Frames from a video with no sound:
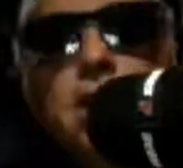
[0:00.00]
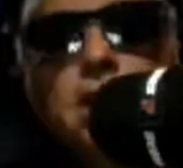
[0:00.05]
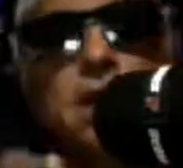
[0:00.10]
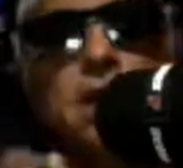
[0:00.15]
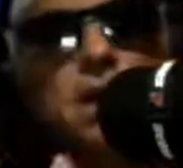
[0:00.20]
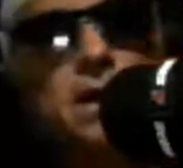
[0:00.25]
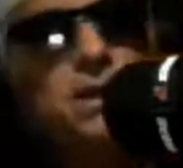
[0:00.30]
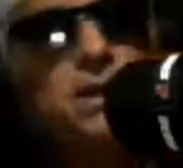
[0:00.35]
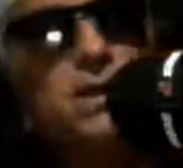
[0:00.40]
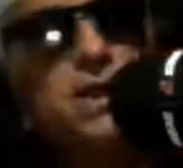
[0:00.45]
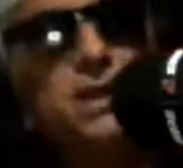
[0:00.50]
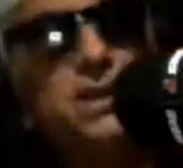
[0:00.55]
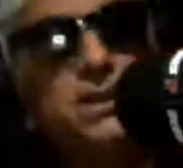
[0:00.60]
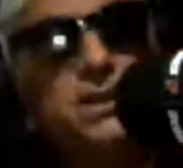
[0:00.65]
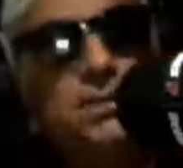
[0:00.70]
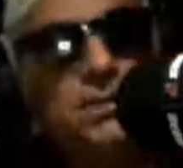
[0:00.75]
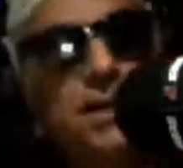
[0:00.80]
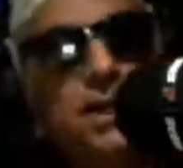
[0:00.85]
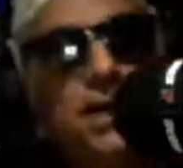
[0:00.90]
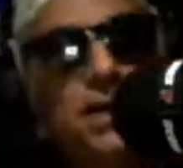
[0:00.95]
got a chance
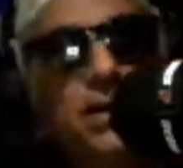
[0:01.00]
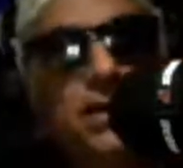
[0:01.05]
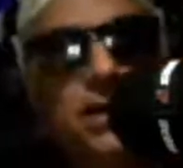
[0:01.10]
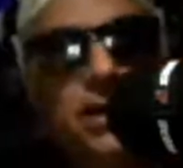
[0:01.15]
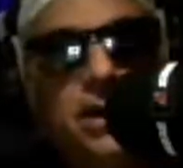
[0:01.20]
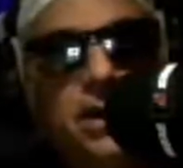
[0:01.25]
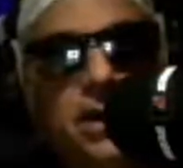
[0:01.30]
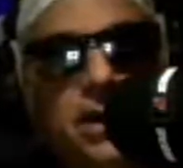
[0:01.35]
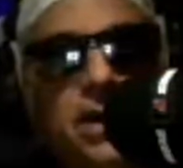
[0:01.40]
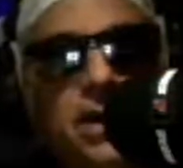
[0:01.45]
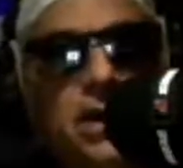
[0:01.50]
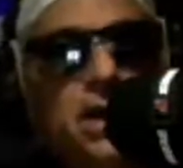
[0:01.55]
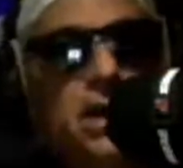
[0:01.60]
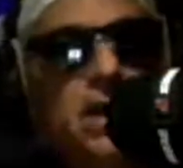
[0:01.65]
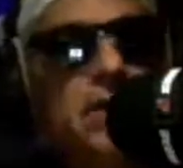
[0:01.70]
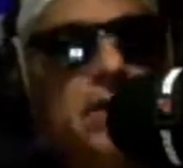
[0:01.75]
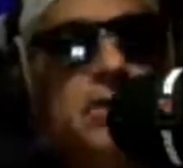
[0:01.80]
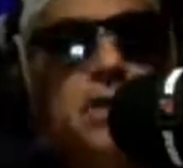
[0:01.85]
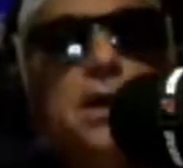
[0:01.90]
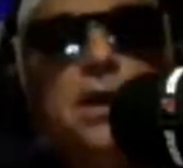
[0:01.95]
to play on it. And
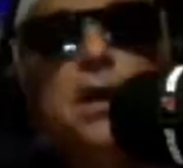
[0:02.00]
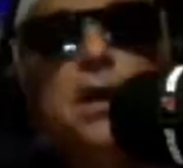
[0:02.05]
it was like,